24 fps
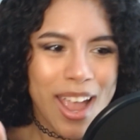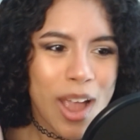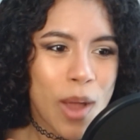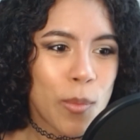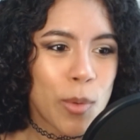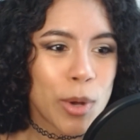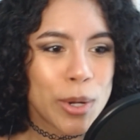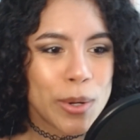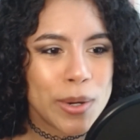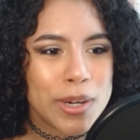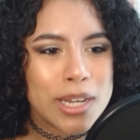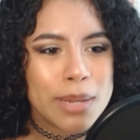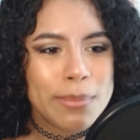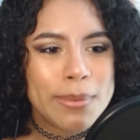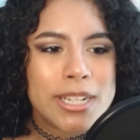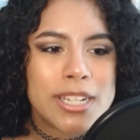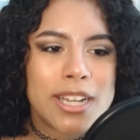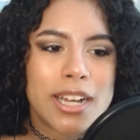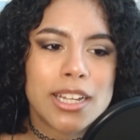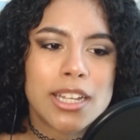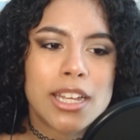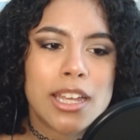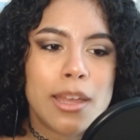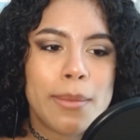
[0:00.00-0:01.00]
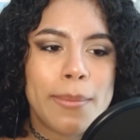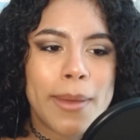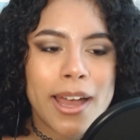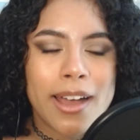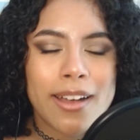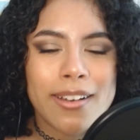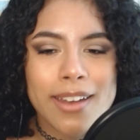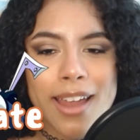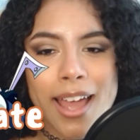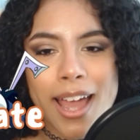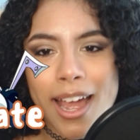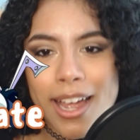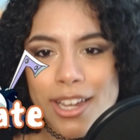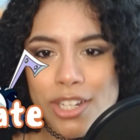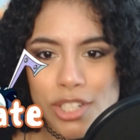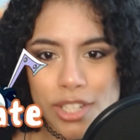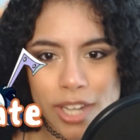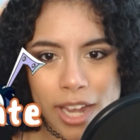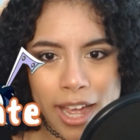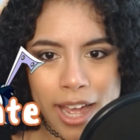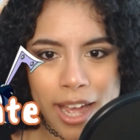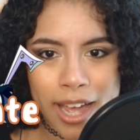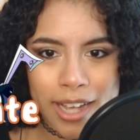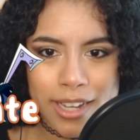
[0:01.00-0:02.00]
we're going to be talking about
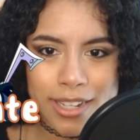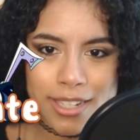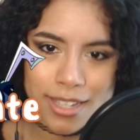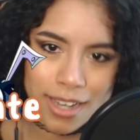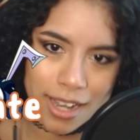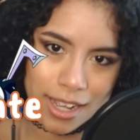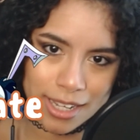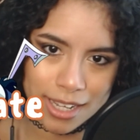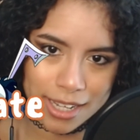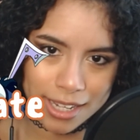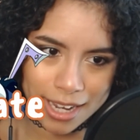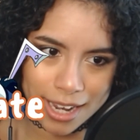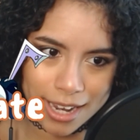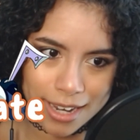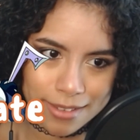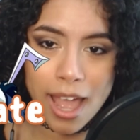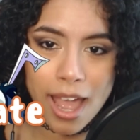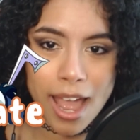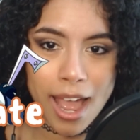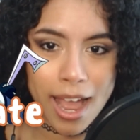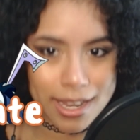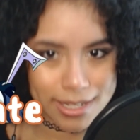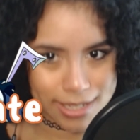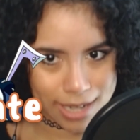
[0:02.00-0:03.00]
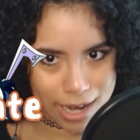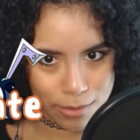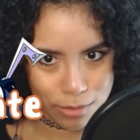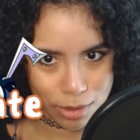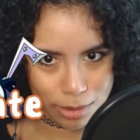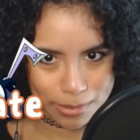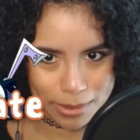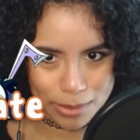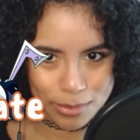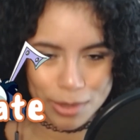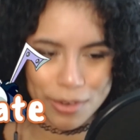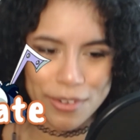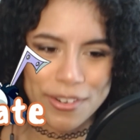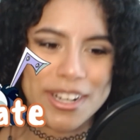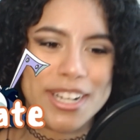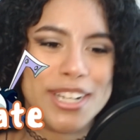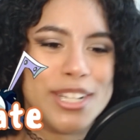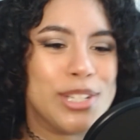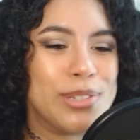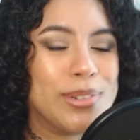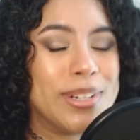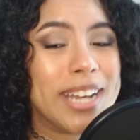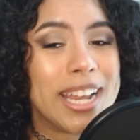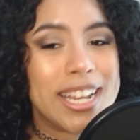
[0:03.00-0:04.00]
hashtag Sokkagate, as I will be referring
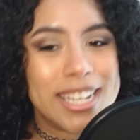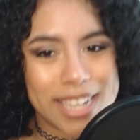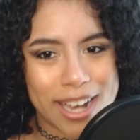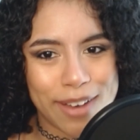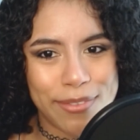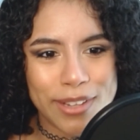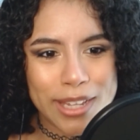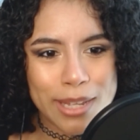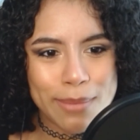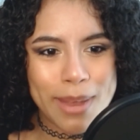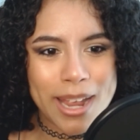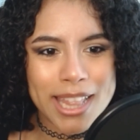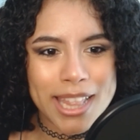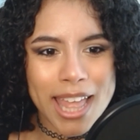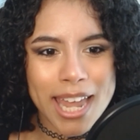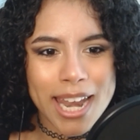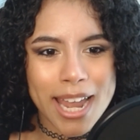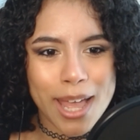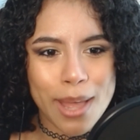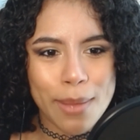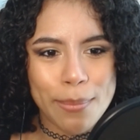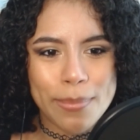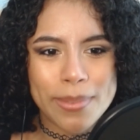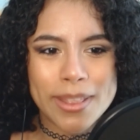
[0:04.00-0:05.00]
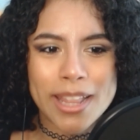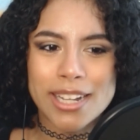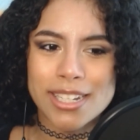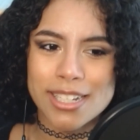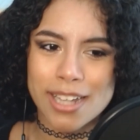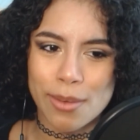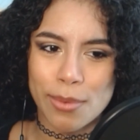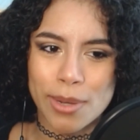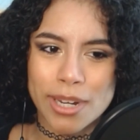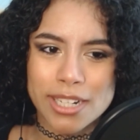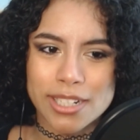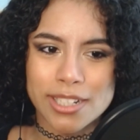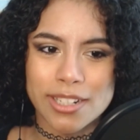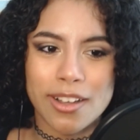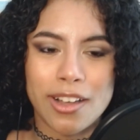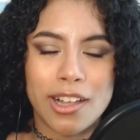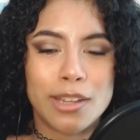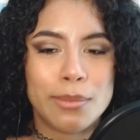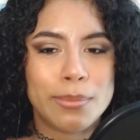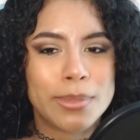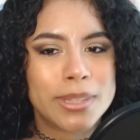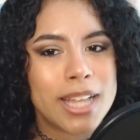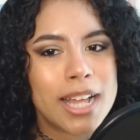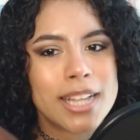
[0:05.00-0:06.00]
to it. I definitely made that up. That's not what it's
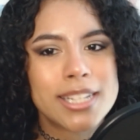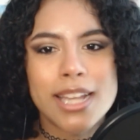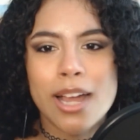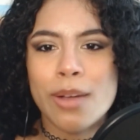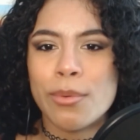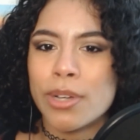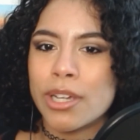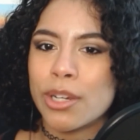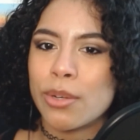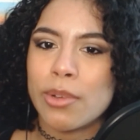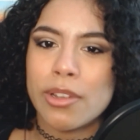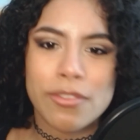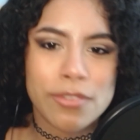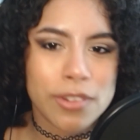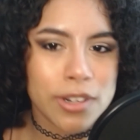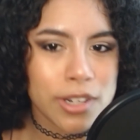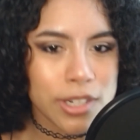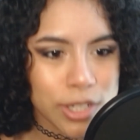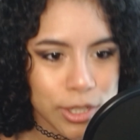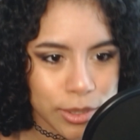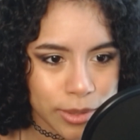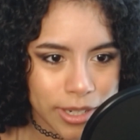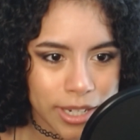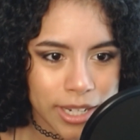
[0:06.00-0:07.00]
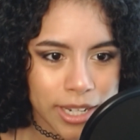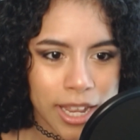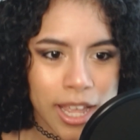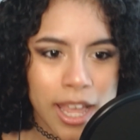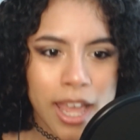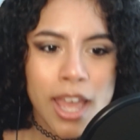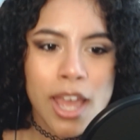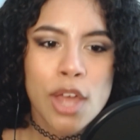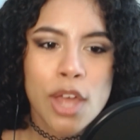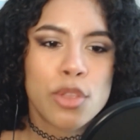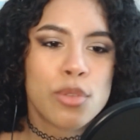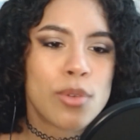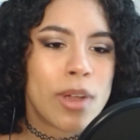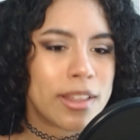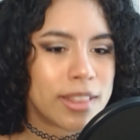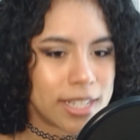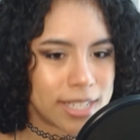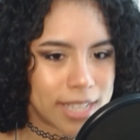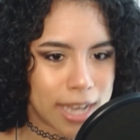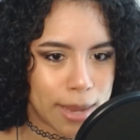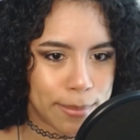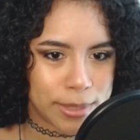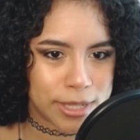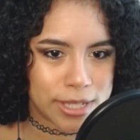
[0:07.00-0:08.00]
called, but that's how we're going to refer to it throughout
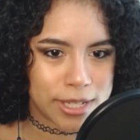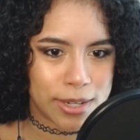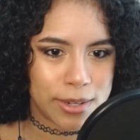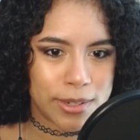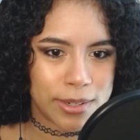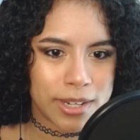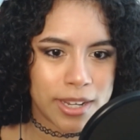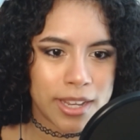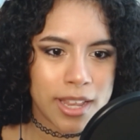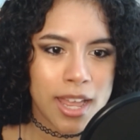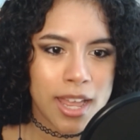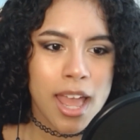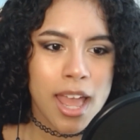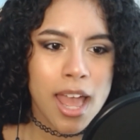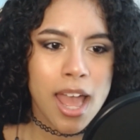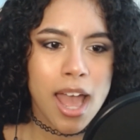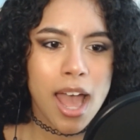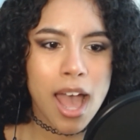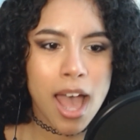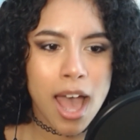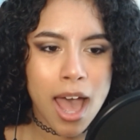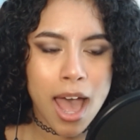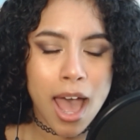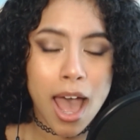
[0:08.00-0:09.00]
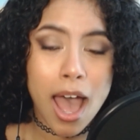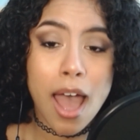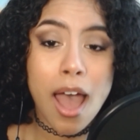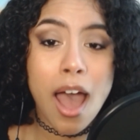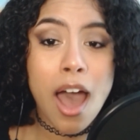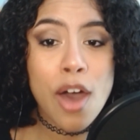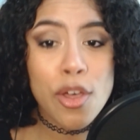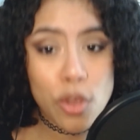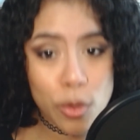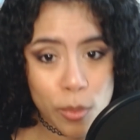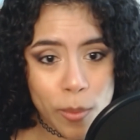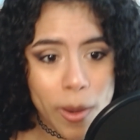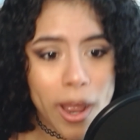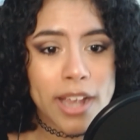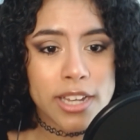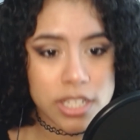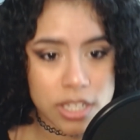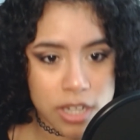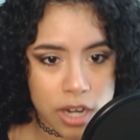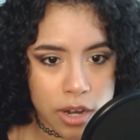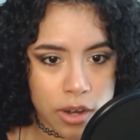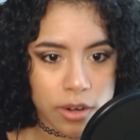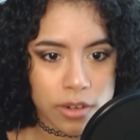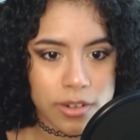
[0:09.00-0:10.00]
this episode. Otherwise
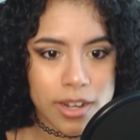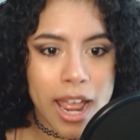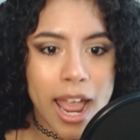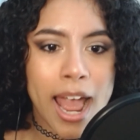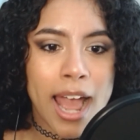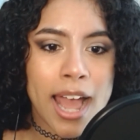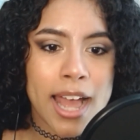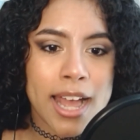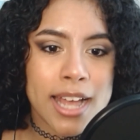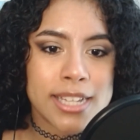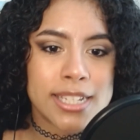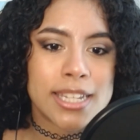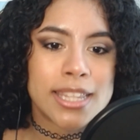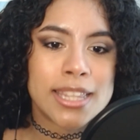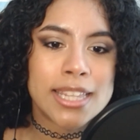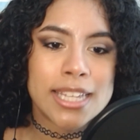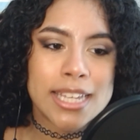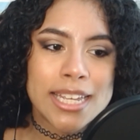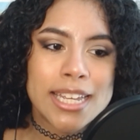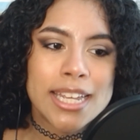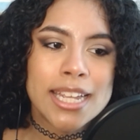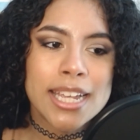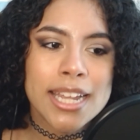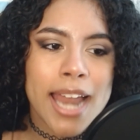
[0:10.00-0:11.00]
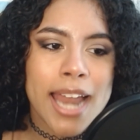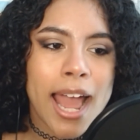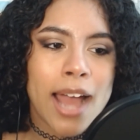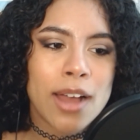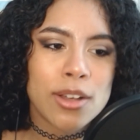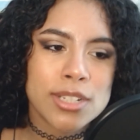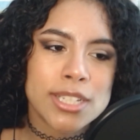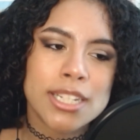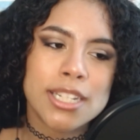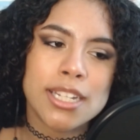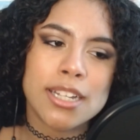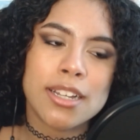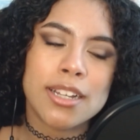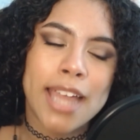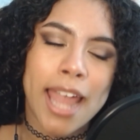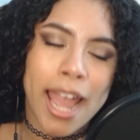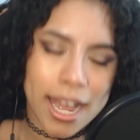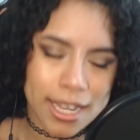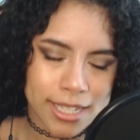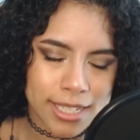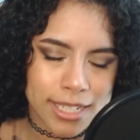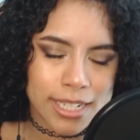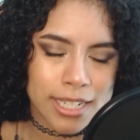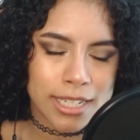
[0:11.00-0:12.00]
known as the Ian Ousley
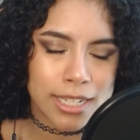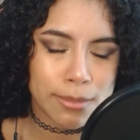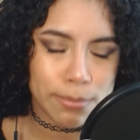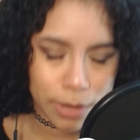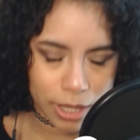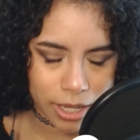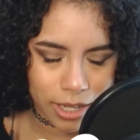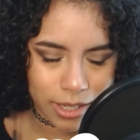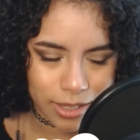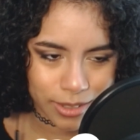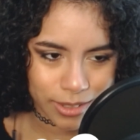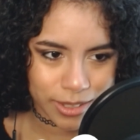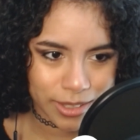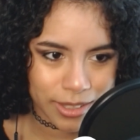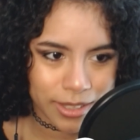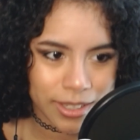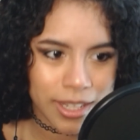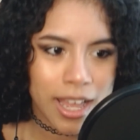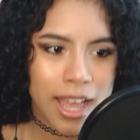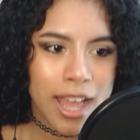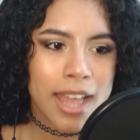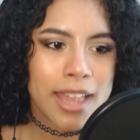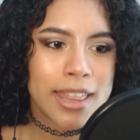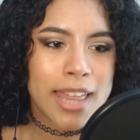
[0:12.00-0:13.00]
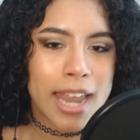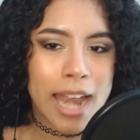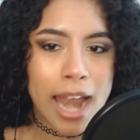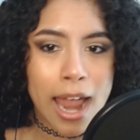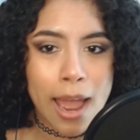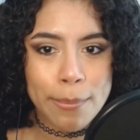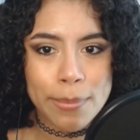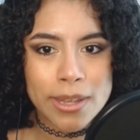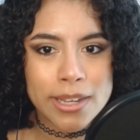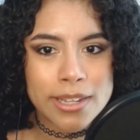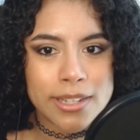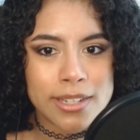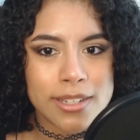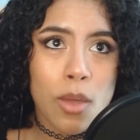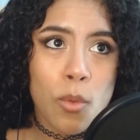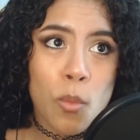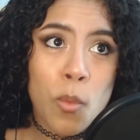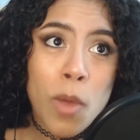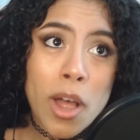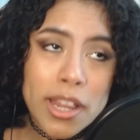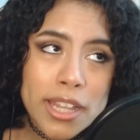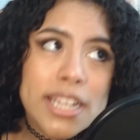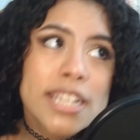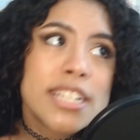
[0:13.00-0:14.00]
casting debacle that happened,
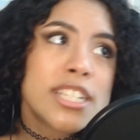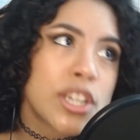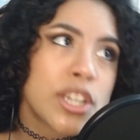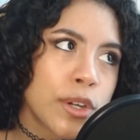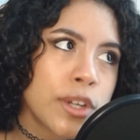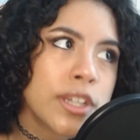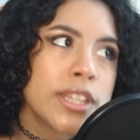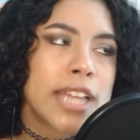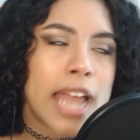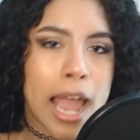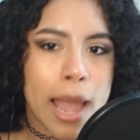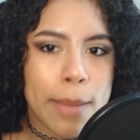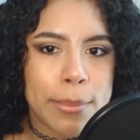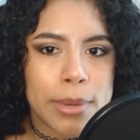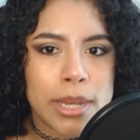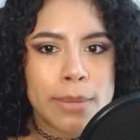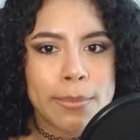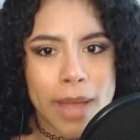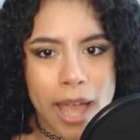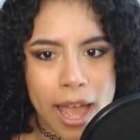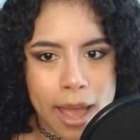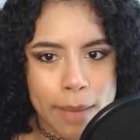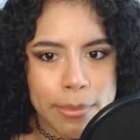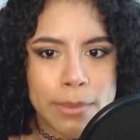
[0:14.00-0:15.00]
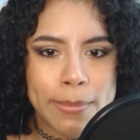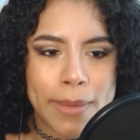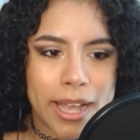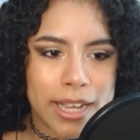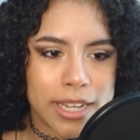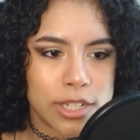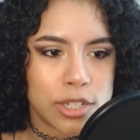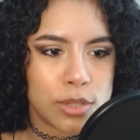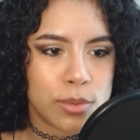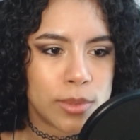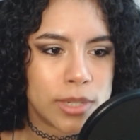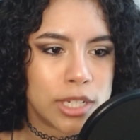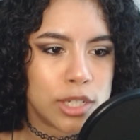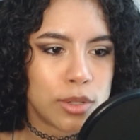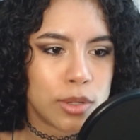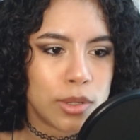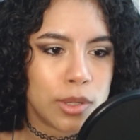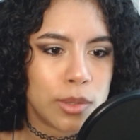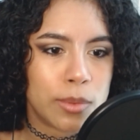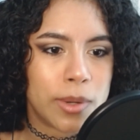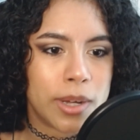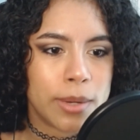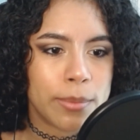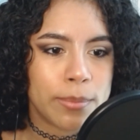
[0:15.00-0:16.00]
well, is currently happening, but happened back in
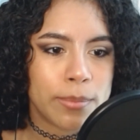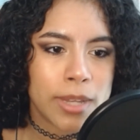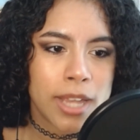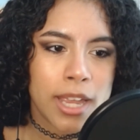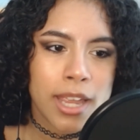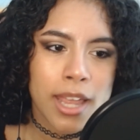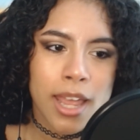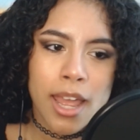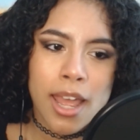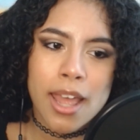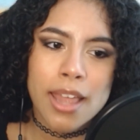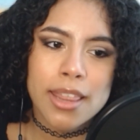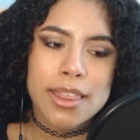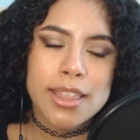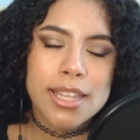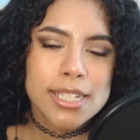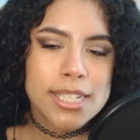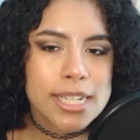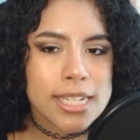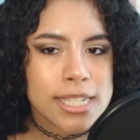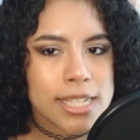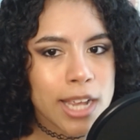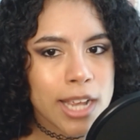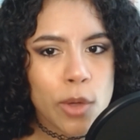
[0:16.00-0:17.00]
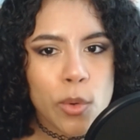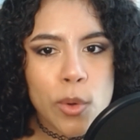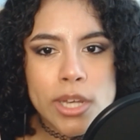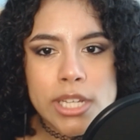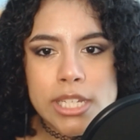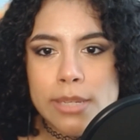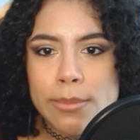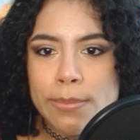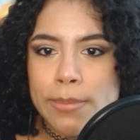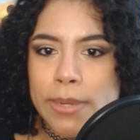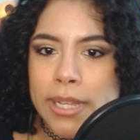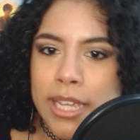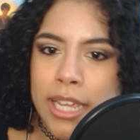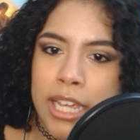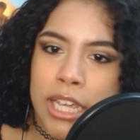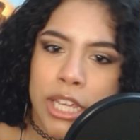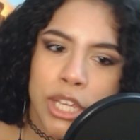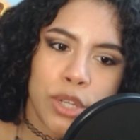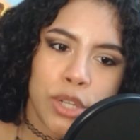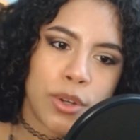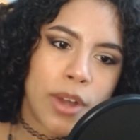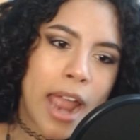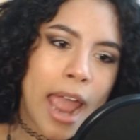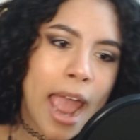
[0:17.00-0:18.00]
2021. This isn't going to be
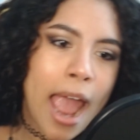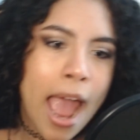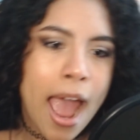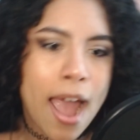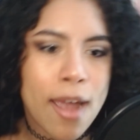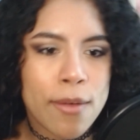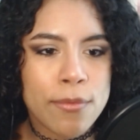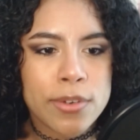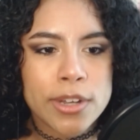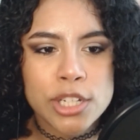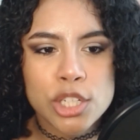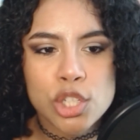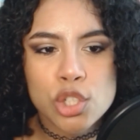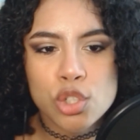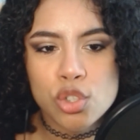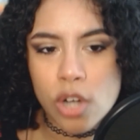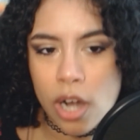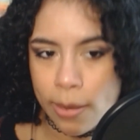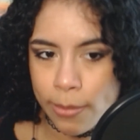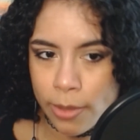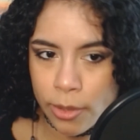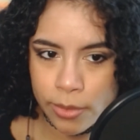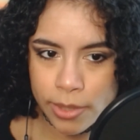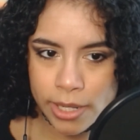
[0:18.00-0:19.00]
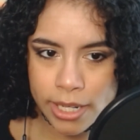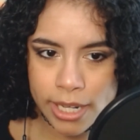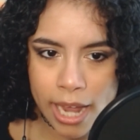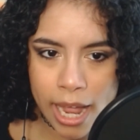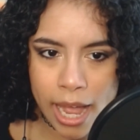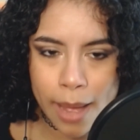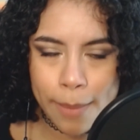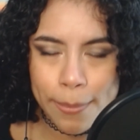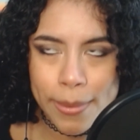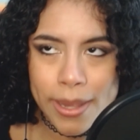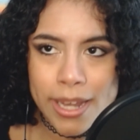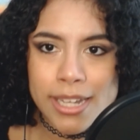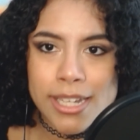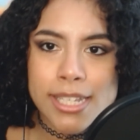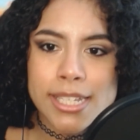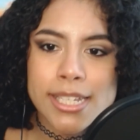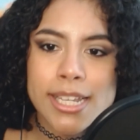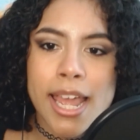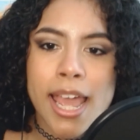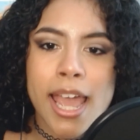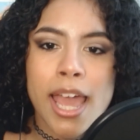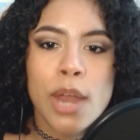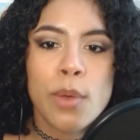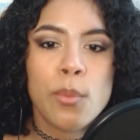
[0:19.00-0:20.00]
your average drama recap.
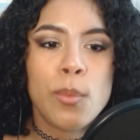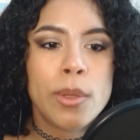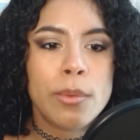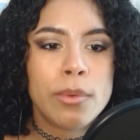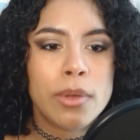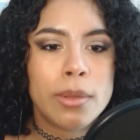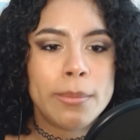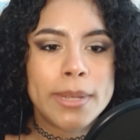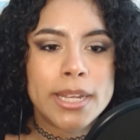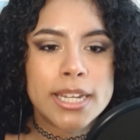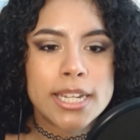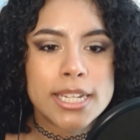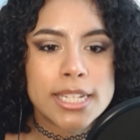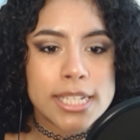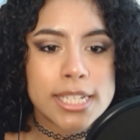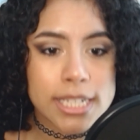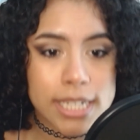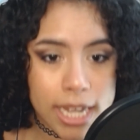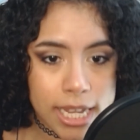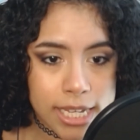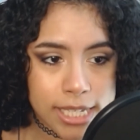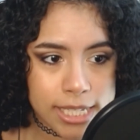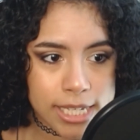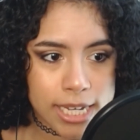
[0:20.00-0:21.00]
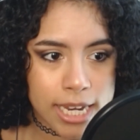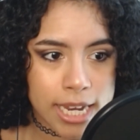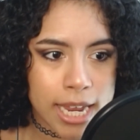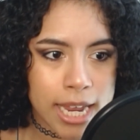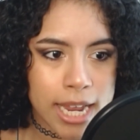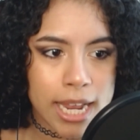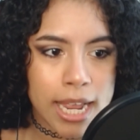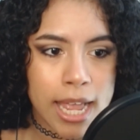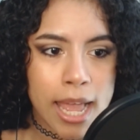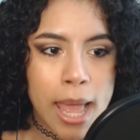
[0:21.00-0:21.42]
Instead, we will be discussing